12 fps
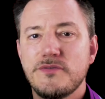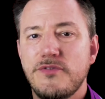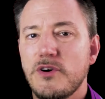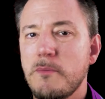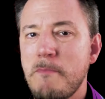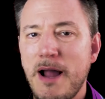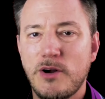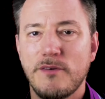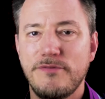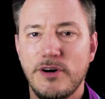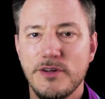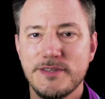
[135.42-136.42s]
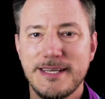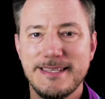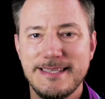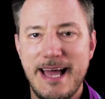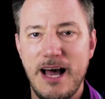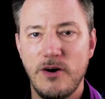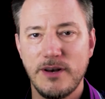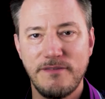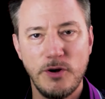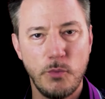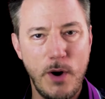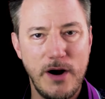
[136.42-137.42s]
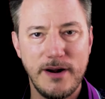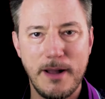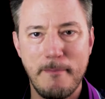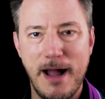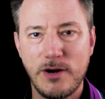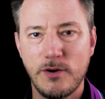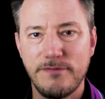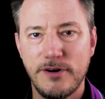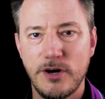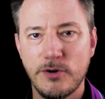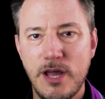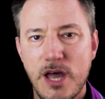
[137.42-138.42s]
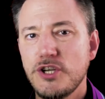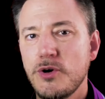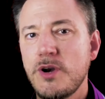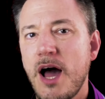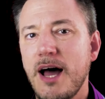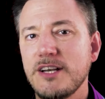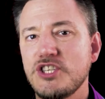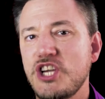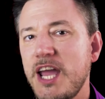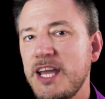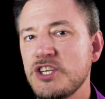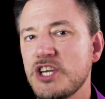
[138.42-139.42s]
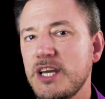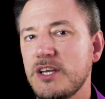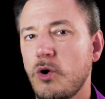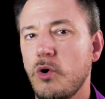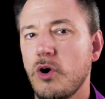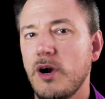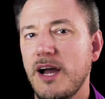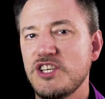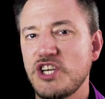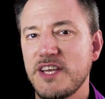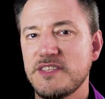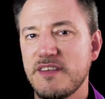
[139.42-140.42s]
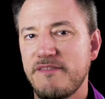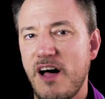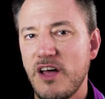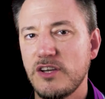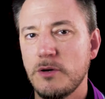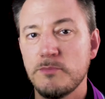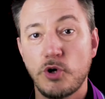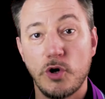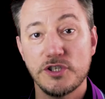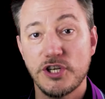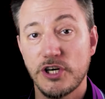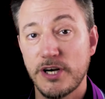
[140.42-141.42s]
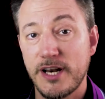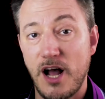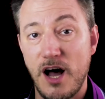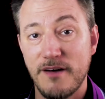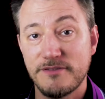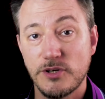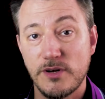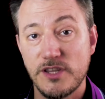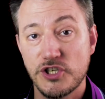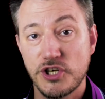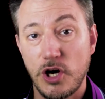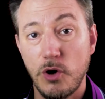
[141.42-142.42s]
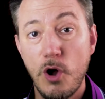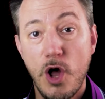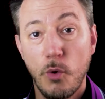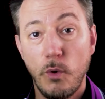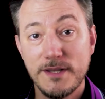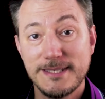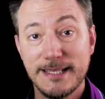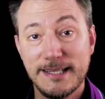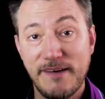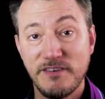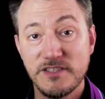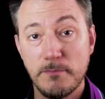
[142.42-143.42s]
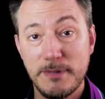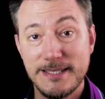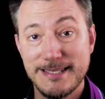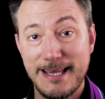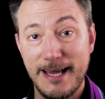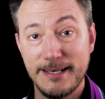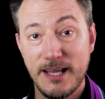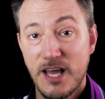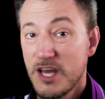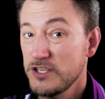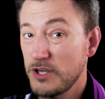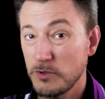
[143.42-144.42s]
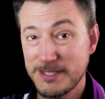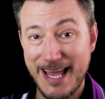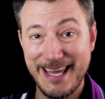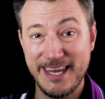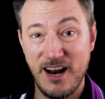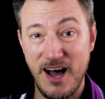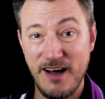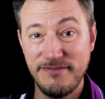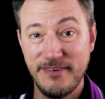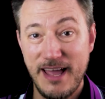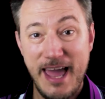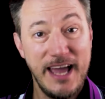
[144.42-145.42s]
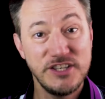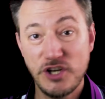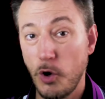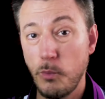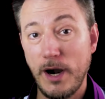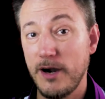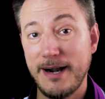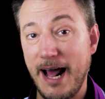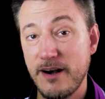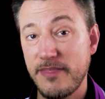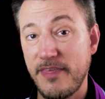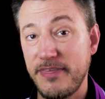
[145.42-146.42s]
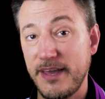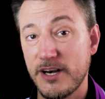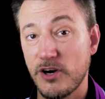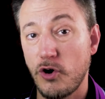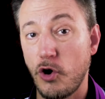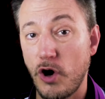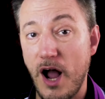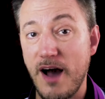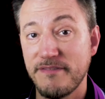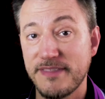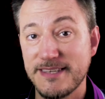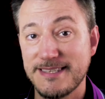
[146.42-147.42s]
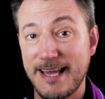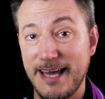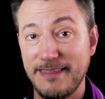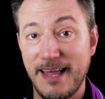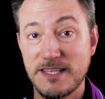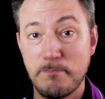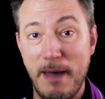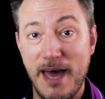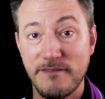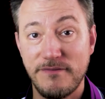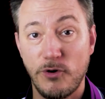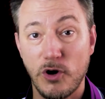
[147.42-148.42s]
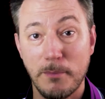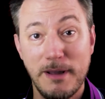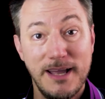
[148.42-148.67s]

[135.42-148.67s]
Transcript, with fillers: for microphones and sound. If you're wearing a microphone, do not change it or adjust the volumes or turn it off during the show once the levels have been set. Don't take it off, and don't wear it out of the theater or off the set. That's bad form.